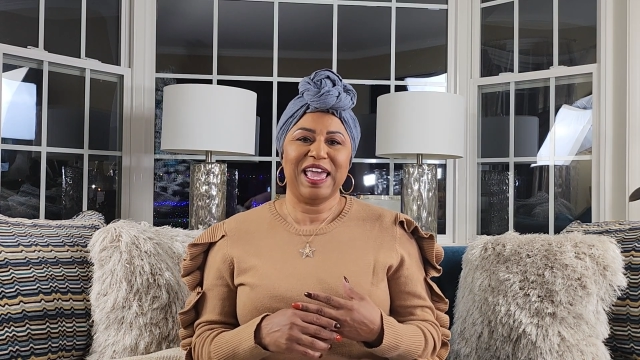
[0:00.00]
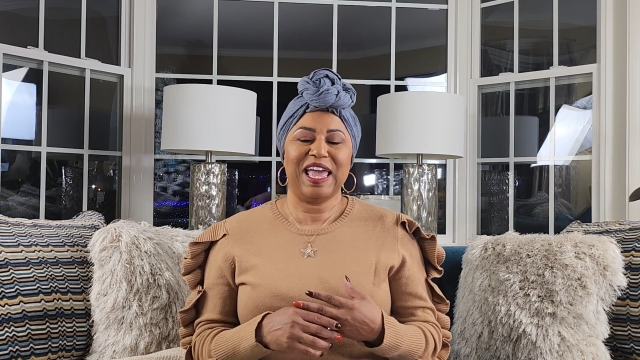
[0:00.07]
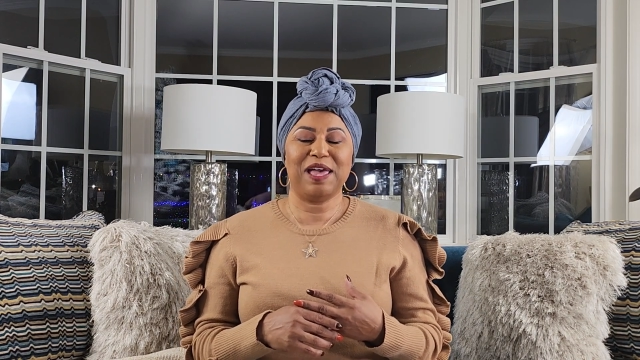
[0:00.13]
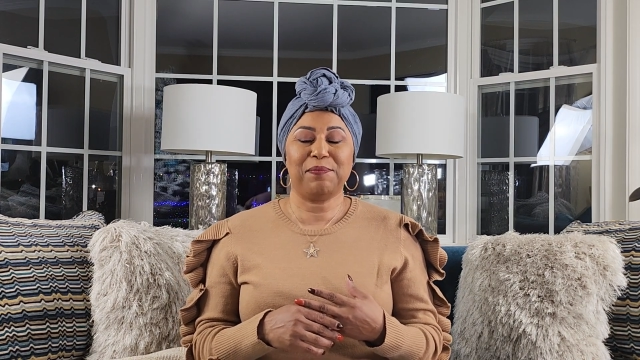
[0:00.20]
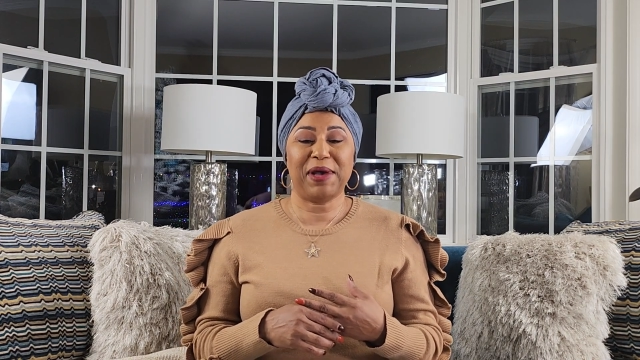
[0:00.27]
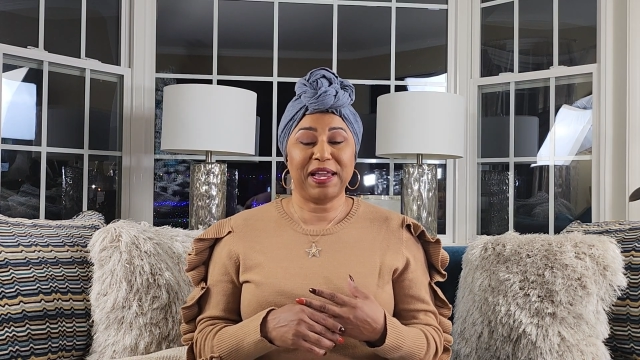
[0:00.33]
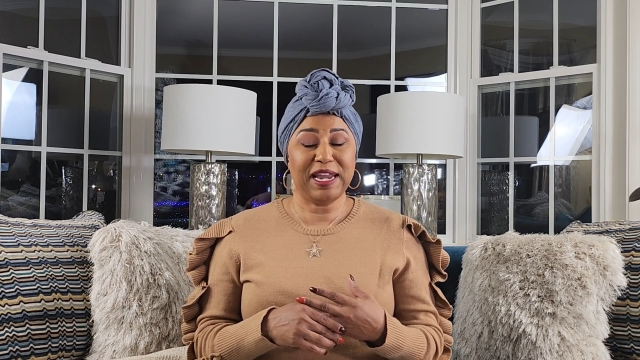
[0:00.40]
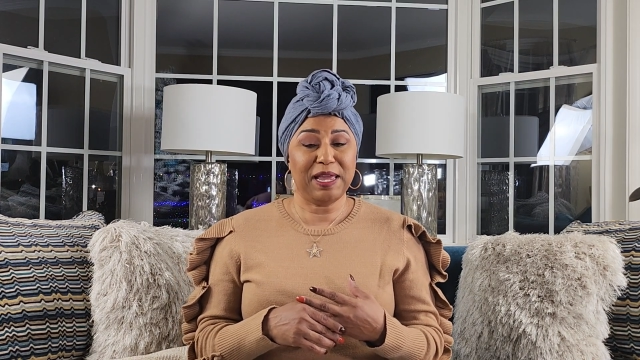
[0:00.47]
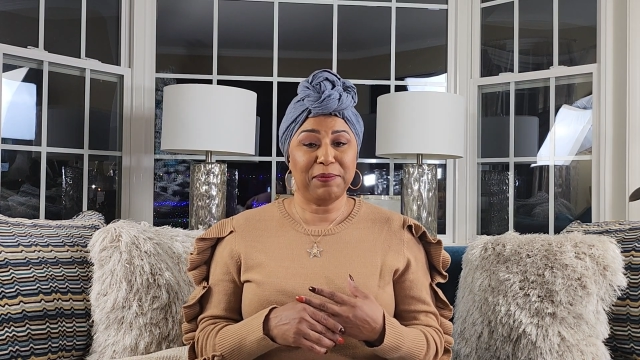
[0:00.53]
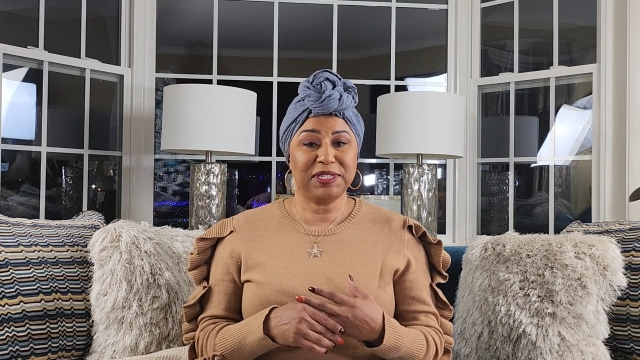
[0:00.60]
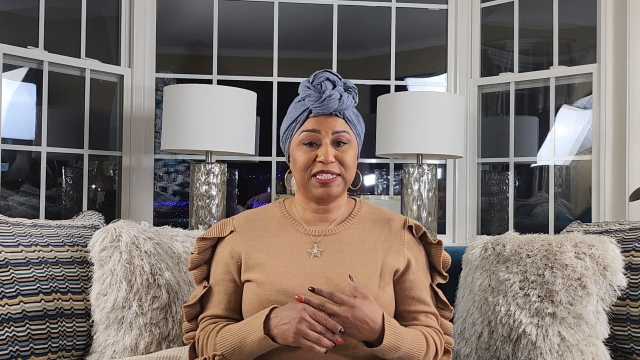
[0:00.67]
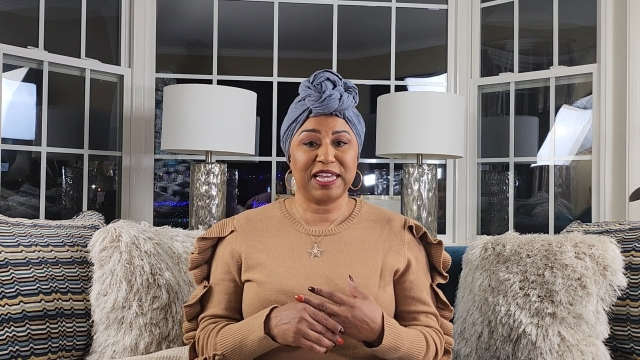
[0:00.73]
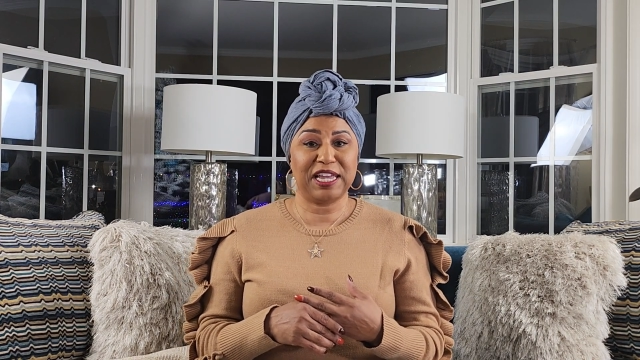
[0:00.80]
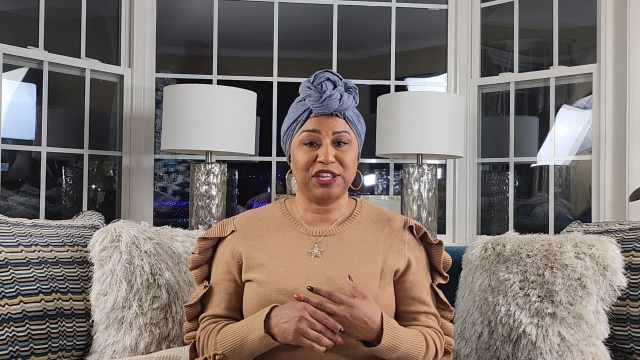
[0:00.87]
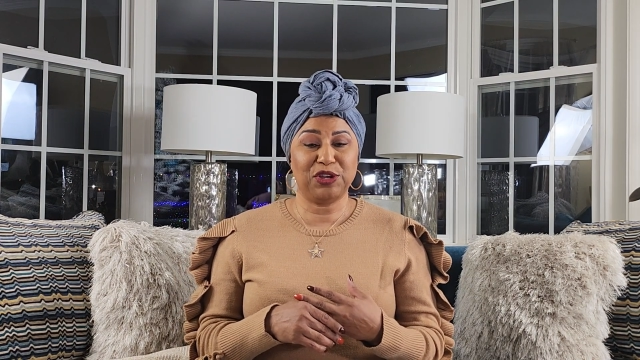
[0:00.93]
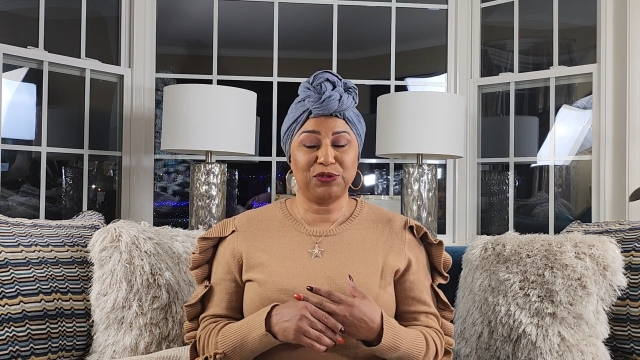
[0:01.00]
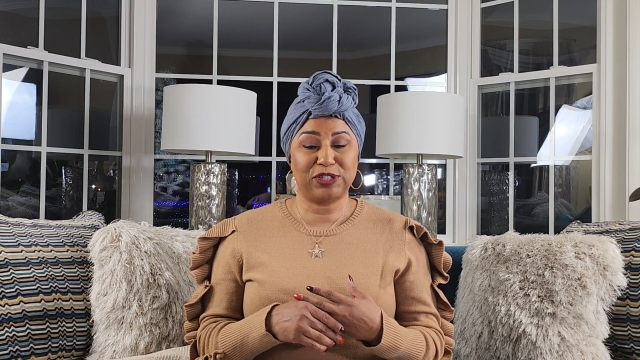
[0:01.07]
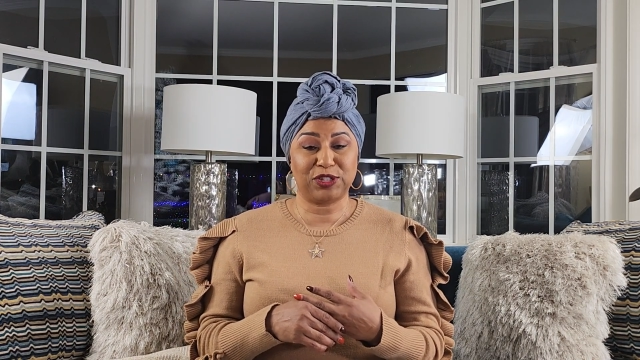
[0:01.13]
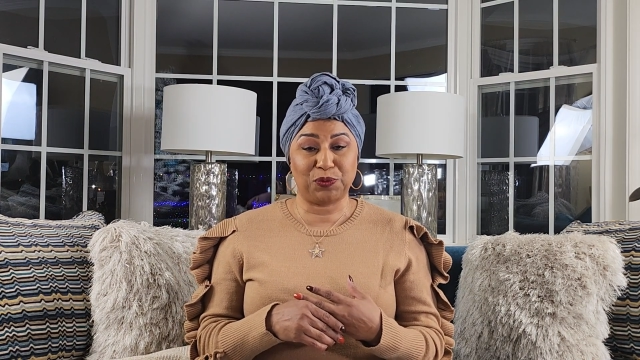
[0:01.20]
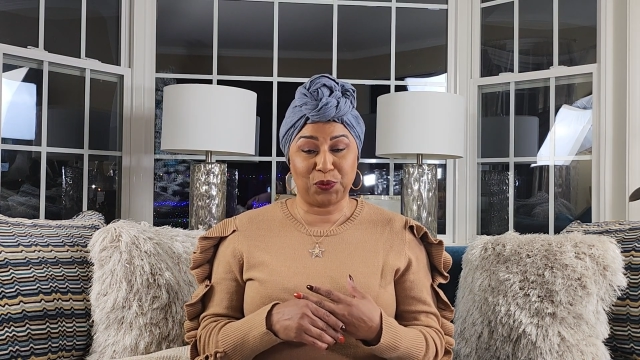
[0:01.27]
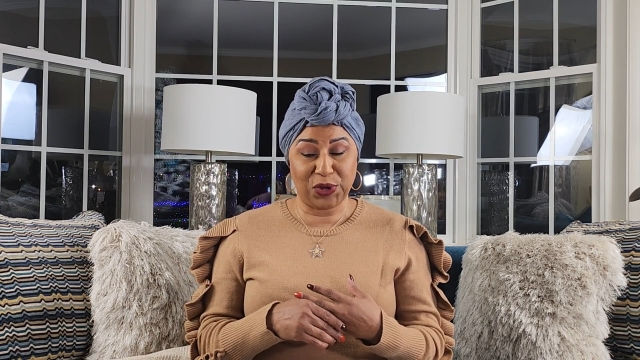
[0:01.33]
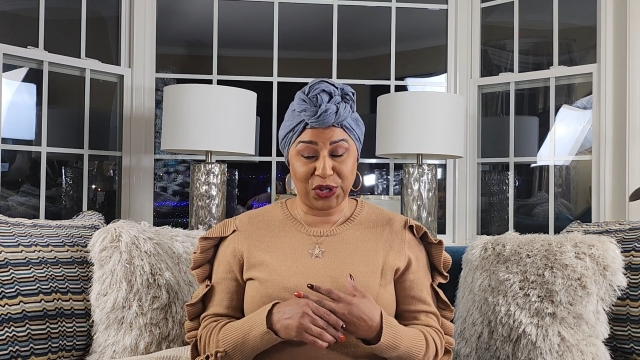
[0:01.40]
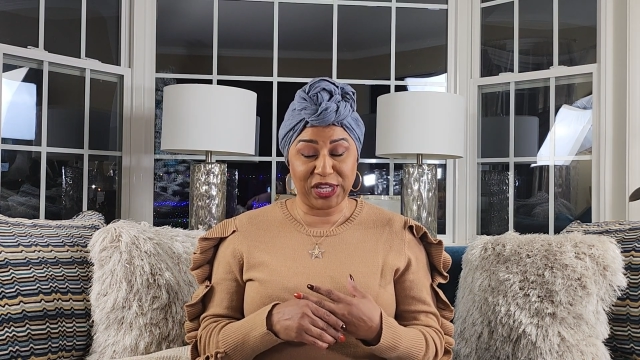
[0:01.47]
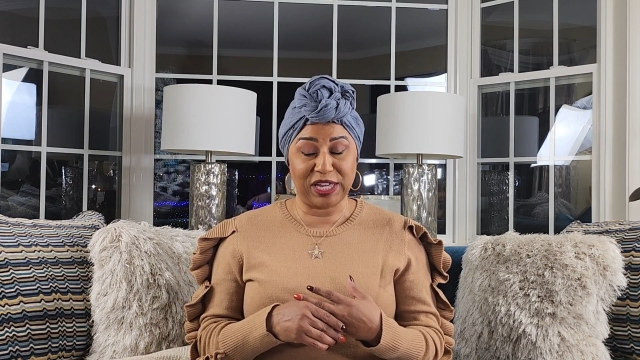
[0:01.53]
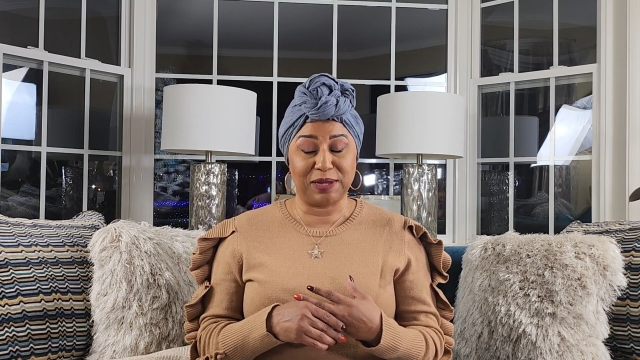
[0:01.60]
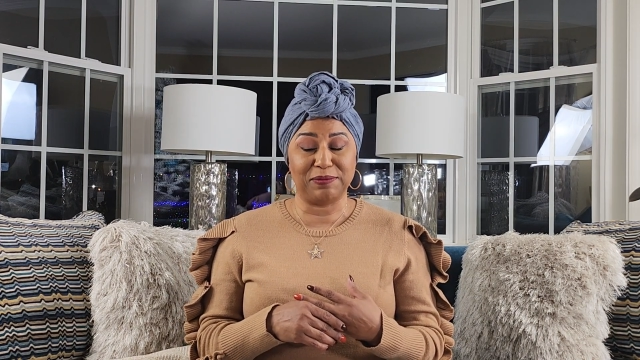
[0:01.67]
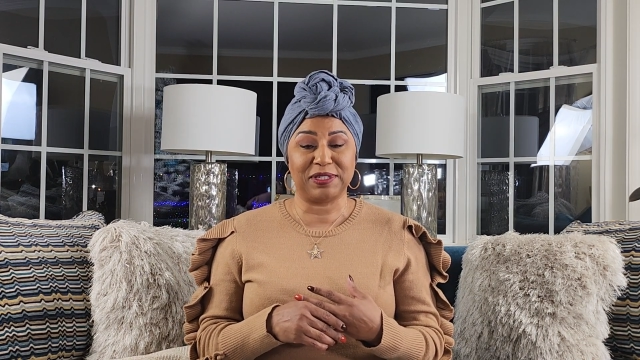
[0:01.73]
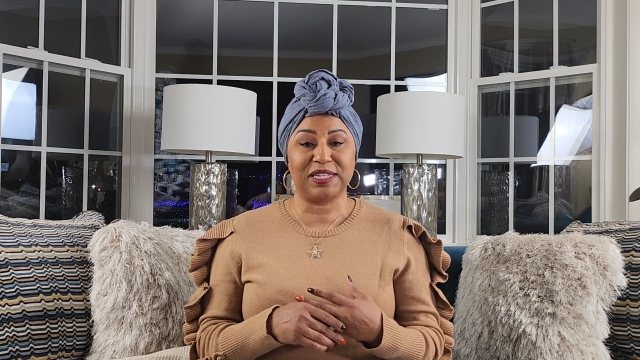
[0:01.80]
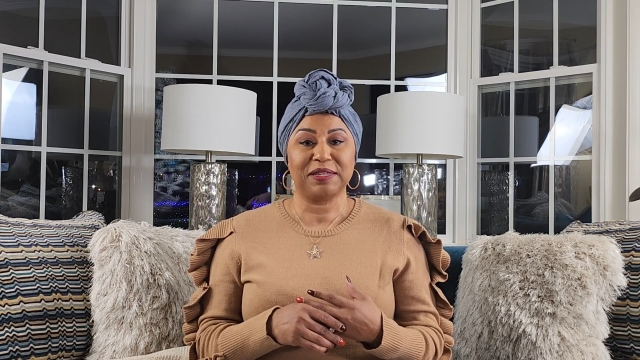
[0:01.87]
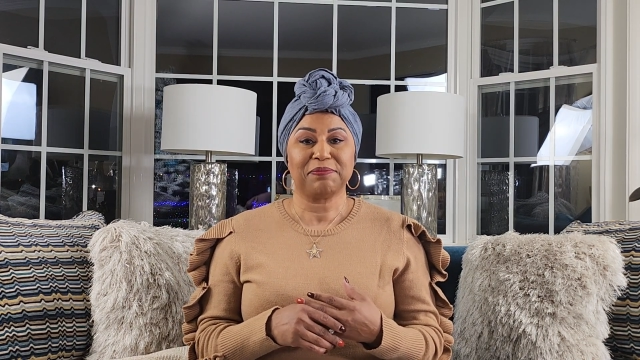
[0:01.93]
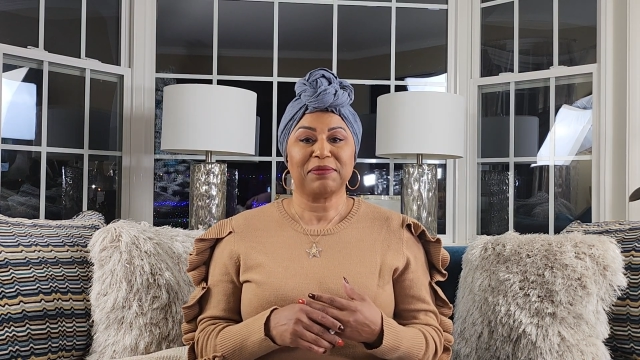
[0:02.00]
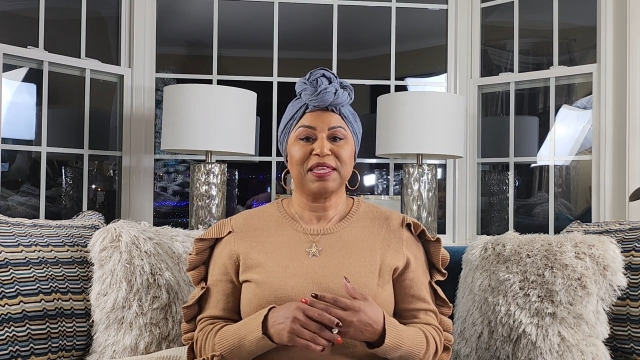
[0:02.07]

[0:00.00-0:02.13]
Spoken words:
And my name is Tanya Williams.